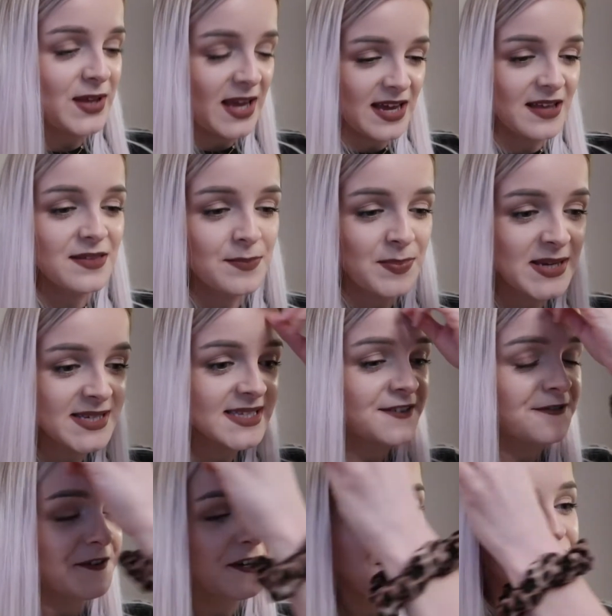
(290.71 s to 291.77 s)
yeah, the pieces
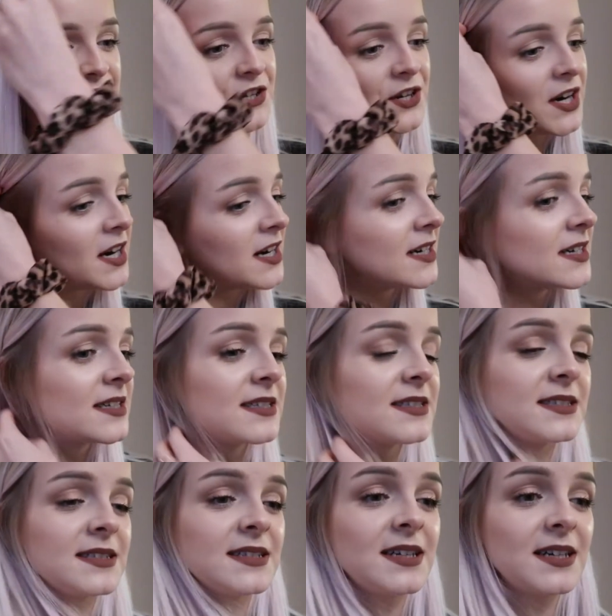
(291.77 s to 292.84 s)
of furniture
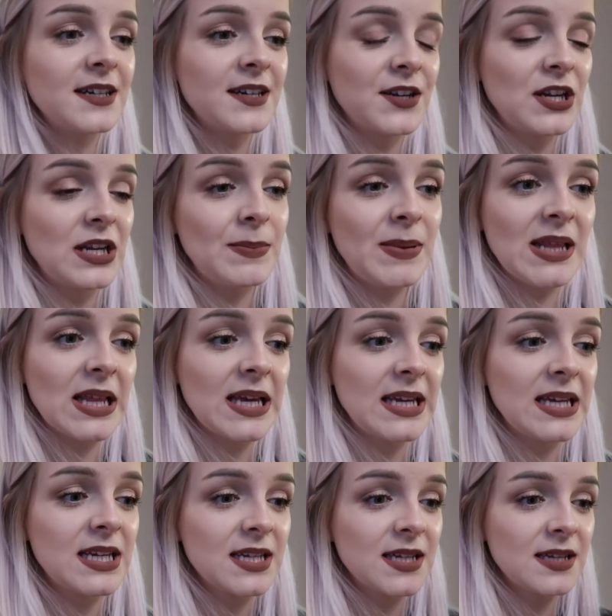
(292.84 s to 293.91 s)
are gonna be
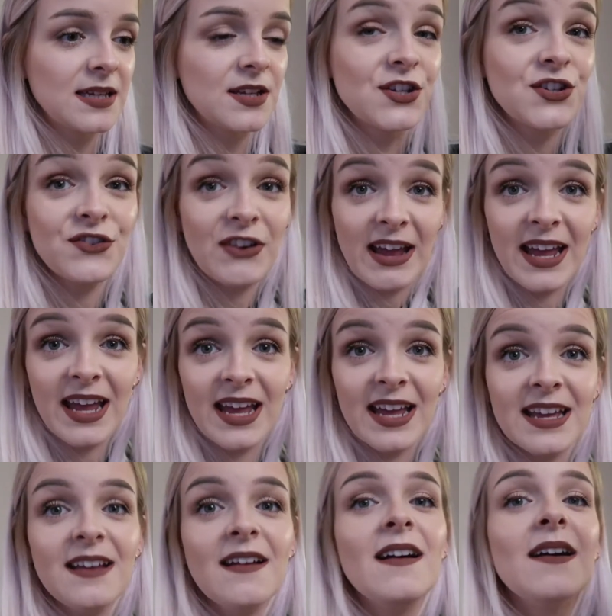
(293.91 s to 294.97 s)
like
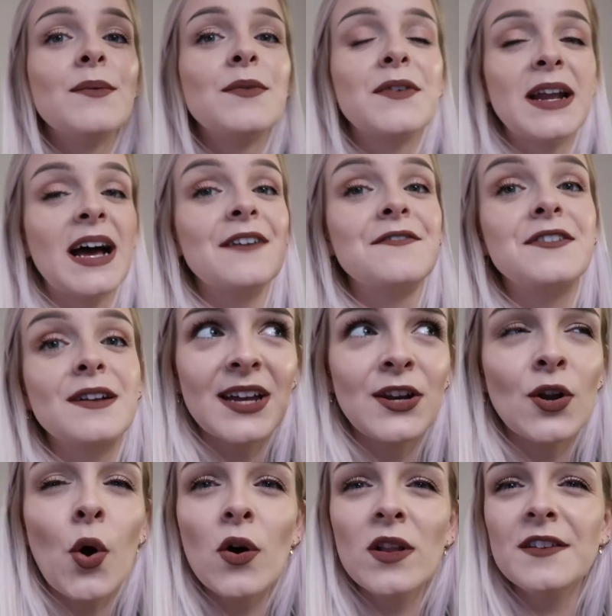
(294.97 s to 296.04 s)
grey, we're gonna have
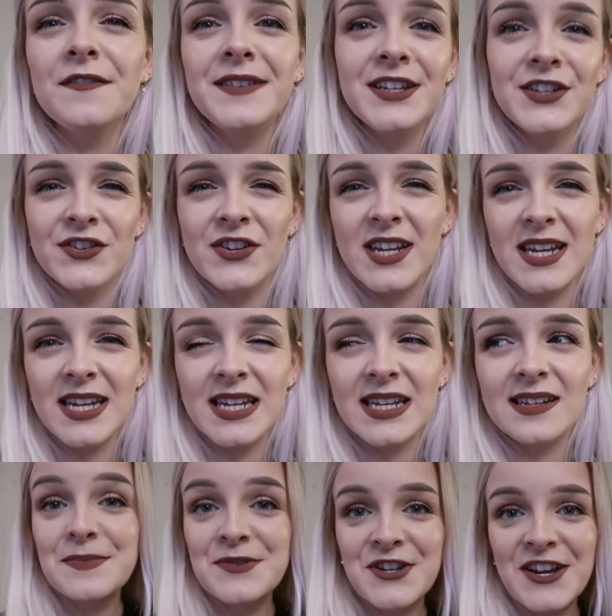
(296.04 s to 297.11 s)
an olive
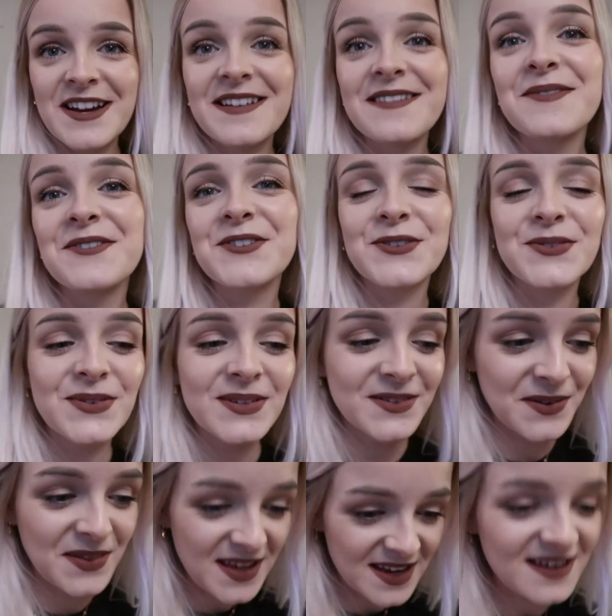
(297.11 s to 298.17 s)
green armchair, which i will
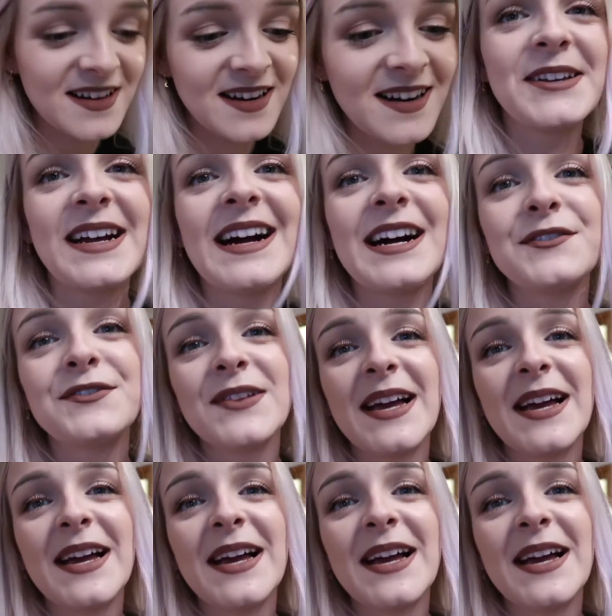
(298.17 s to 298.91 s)
go there, we're gonna have